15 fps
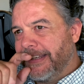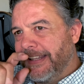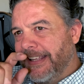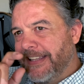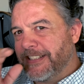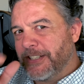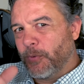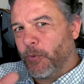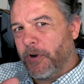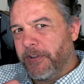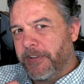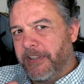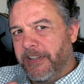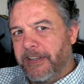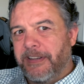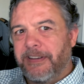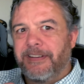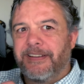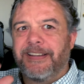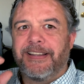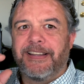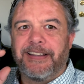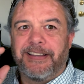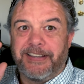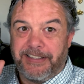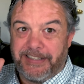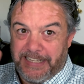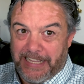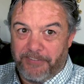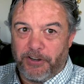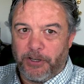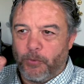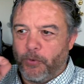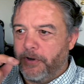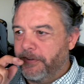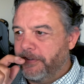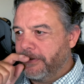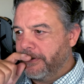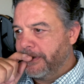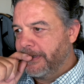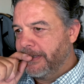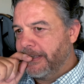is it worth it? Definitely worth it.